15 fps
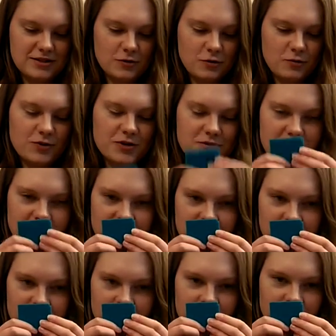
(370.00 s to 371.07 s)
soap or something.
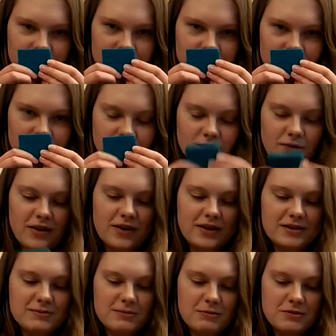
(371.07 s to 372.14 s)
I think
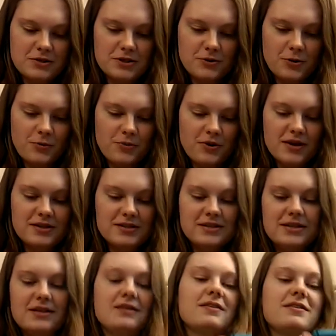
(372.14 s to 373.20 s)
it's maybe soap.
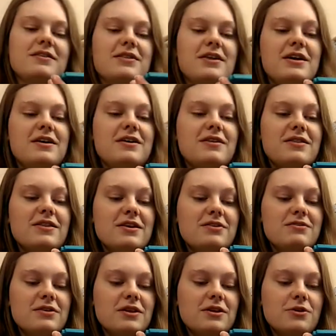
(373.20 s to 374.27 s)
See, they're
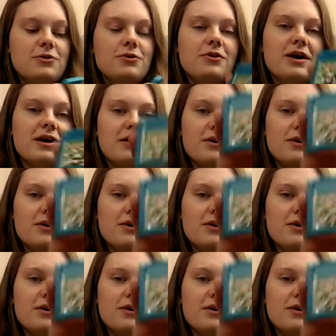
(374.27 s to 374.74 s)
they're really cool. I